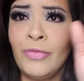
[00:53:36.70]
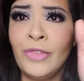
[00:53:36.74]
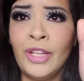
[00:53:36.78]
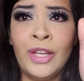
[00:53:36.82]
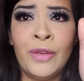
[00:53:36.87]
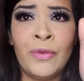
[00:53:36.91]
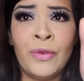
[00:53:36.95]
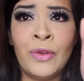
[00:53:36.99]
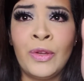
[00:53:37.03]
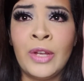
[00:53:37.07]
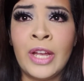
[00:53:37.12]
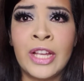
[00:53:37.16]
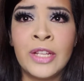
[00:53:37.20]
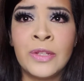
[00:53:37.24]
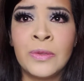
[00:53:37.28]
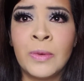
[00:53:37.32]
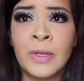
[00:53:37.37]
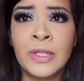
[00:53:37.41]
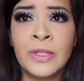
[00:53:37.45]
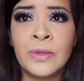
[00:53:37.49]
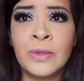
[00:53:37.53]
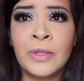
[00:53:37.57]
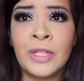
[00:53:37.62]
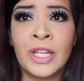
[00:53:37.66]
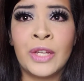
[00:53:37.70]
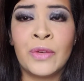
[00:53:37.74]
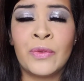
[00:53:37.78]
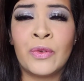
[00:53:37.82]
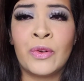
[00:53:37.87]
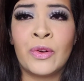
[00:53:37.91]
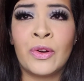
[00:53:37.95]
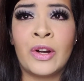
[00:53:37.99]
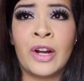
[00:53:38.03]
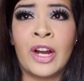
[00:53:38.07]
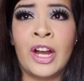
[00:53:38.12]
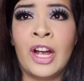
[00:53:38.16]
if you guys want to give
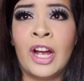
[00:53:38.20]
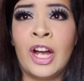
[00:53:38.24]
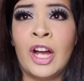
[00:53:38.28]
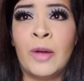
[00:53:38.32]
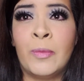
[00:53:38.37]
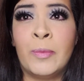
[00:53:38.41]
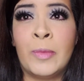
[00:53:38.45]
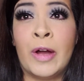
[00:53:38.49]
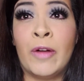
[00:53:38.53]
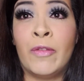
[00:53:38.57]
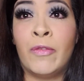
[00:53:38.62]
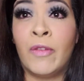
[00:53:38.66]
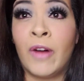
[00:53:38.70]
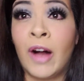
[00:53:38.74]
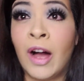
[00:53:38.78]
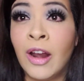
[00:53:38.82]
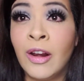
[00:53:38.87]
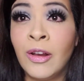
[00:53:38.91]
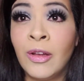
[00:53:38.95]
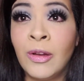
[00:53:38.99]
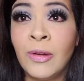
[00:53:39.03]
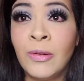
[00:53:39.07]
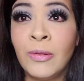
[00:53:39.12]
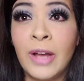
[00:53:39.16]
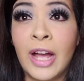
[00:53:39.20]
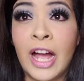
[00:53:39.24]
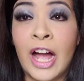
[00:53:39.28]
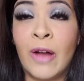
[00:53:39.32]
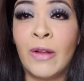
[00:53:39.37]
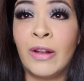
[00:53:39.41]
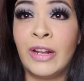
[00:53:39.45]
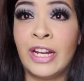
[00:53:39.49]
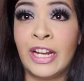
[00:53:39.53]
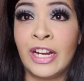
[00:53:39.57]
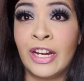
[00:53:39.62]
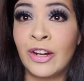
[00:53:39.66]
her a follow,
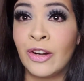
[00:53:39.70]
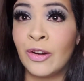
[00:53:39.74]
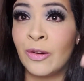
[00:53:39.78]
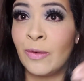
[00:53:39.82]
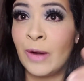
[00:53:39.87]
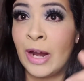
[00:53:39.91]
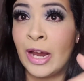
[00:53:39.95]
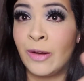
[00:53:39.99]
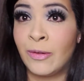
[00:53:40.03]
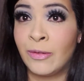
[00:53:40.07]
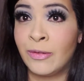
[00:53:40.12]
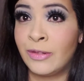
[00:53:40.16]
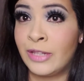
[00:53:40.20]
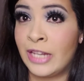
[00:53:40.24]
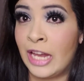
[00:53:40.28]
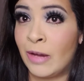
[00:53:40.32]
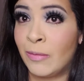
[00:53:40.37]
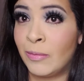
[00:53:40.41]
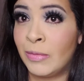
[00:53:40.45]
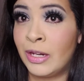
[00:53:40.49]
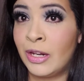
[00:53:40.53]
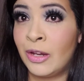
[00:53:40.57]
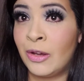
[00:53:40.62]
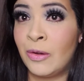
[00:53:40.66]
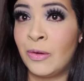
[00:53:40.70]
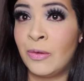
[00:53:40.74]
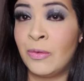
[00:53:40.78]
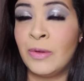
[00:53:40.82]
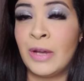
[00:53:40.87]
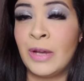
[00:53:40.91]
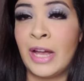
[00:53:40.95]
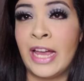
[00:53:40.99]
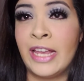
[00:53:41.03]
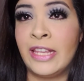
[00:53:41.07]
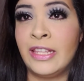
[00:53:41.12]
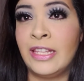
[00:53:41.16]
I'll link her out down
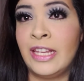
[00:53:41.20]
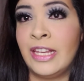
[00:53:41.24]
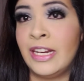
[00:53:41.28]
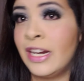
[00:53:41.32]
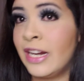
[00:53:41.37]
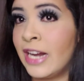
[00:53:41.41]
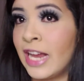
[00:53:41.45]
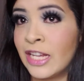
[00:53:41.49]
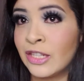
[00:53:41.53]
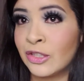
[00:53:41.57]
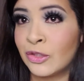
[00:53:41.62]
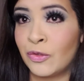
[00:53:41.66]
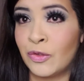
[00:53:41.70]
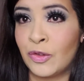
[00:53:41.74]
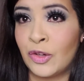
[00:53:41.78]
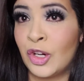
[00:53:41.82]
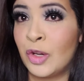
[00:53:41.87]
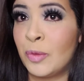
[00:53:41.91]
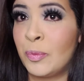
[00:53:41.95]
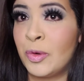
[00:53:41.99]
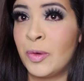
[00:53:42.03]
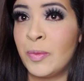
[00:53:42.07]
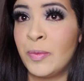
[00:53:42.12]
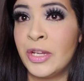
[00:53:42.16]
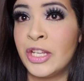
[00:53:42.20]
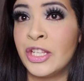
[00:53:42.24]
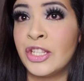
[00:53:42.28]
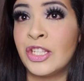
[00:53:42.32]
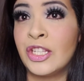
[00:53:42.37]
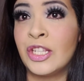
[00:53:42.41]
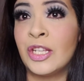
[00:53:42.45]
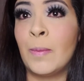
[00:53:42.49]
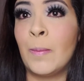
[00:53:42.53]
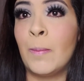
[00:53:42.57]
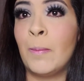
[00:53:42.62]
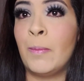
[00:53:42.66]
below. I didn't ask for her
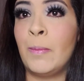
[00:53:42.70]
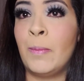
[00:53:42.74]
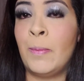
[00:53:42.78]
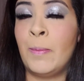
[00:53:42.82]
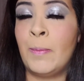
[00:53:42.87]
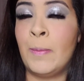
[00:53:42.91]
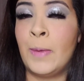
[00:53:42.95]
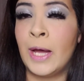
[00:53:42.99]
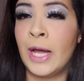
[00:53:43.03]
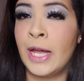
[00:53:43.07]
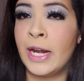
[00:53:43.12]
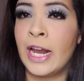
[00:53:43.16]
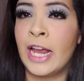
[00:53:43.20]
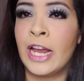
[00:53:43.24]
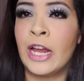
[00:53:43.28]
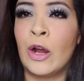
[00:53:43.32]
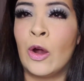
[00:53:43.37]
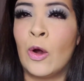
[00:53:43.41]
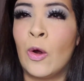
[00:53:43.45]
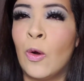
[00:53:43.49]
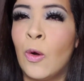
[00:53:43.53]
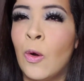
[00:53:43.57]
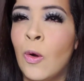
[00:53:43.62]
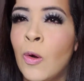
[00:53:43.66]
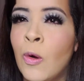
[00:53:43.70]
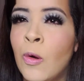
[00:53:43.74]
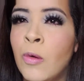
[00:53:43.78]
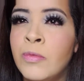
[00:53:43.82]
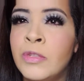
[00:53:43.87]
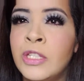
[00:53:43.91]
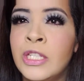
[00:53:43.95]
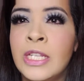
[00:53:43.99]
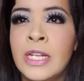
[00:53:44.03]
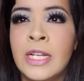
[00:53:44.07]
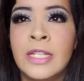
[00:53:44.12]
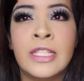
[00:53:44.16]
permission, but I
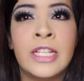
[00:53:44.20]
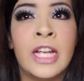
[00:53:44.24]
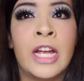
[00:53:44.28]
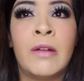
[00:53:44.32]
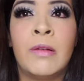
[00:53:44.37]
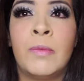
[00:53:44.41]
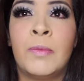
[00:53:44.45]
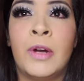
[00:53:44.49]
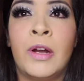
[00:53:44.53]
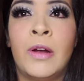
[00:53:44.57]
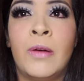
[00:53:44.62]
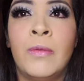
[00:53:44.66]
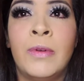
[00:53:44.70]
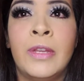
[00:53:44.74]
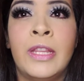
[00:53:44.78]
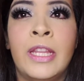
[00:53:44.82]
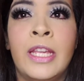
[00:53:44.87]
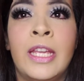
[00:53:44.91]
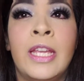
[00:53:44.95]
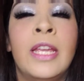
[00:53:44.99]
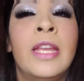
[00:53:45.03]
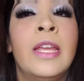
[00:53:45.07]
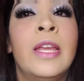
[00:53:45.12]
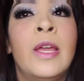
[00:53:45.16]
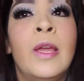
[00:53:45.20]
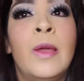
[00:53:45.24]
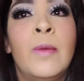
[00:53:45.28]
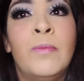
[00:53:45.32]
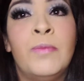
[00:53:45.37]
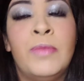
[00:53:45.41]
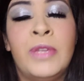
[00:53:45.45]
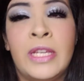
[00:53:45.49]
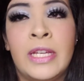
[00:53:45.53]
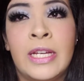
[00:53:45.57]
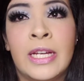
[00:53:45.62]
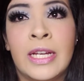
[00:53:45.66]
hope she doesn't have a problem with it,
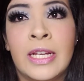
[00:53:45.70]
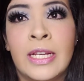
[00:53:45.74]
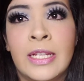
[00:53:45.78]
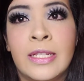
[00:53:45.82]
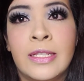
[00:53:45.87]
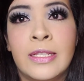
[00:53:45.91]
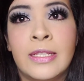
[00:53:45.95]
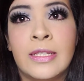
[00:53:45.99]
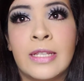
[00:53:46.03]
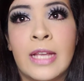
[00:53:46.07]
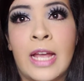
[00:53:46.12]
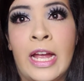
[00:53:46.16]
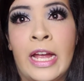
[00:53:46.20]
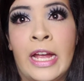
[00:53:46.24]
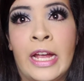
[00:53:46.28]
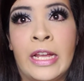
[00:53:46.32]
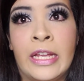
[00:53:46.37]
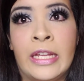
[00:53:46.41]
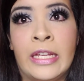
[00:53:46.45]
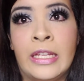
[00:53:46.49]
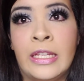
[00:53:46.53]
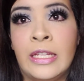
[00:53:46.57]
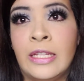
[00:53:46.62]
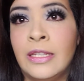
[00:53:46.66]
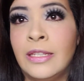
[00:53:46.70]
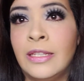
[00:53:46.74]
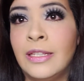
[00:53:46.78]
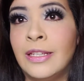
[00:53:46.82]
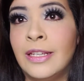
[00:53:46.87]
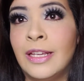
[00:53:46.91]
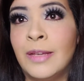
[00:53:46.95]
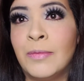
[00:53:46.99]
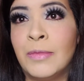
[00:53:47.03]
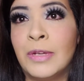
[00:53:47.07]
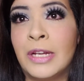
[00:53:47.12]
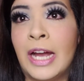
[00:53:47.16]
because I
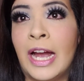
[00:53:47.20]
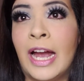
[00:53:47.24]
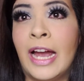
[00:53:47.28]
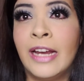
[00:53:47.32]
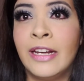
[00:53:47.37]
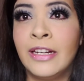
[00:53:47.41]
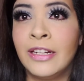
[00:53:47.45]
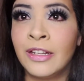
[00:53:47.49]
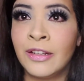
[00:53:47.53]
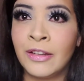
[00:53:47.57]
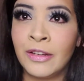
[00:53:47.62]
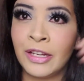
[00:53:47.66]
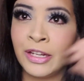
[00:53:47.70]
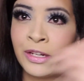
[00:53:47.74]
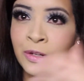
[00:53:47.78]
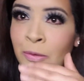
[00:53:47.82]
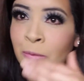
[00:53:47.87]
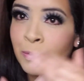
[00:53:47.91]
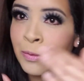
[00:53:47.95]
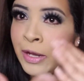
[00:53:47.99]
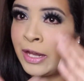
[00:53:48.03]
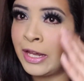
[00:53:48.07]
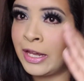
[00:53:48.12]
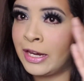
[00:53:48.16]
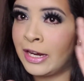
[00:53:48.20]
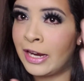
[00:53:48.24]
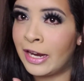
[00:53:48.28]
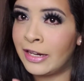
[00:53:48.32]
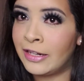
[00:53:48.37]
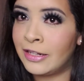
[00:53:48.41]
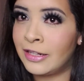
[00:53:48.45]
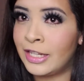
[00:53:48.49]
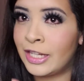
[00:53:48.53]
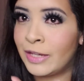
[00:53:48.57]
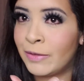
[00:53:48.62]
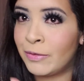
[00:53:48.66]
am kind of, in a way,
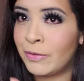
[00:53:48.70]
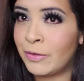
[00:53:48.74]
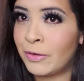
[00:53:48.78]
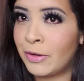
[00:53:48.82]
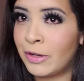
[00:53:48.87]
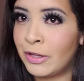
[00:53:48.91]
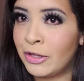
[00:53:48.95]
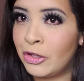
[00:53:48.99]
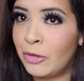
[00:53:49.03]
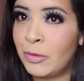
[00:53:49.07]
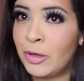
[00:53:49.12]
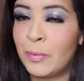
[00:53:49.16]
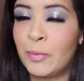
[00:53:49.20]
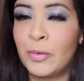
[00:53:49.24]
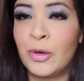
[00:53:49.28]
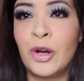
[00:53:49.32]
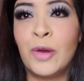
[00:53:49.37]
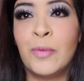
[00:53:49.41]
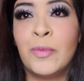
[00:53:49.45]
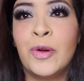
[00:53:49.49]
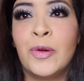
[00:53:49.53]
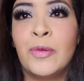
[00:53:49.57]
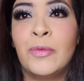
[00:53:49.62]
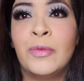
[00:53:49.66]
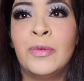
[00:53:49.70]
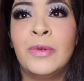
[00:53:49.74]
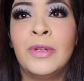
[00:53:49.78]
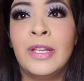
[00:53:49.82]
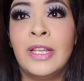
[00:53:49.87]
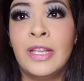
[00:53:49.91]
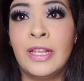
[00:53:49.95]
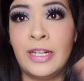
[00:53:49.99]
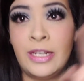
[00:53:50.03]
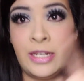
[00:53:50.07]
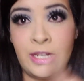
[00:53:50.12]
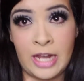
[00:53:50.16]
kind of giving her a little bit of promo,
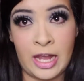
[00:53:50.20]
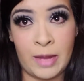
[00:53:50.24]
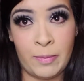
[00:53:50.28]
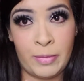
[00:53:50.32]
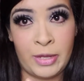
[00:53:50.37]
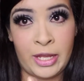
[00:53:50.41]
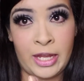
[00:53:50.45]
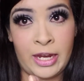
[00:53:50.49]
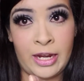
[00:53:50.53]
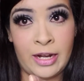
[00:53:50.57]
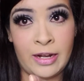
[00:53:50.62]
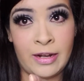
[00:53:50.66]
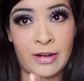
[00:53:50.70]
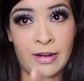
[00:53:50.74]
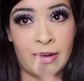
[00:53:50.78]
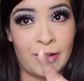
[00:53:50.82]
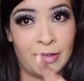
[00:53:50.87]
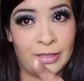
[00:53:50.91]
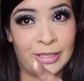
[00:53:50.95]
not paid.